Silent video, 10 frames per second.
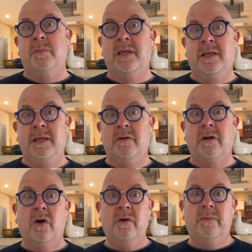with me
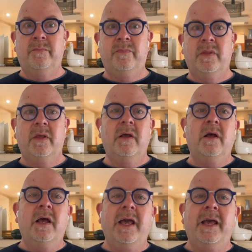here at home.
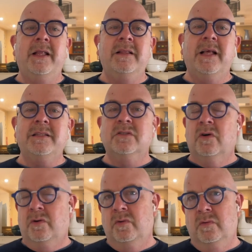And that's
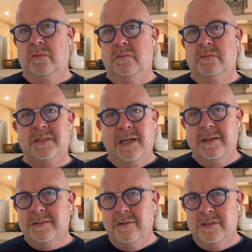not all.
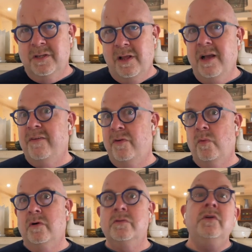Stay as long as you like if
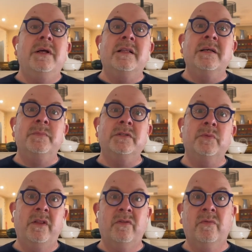you want. They're
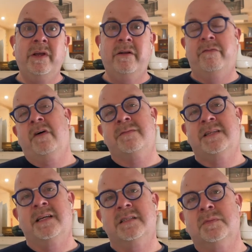between three and five day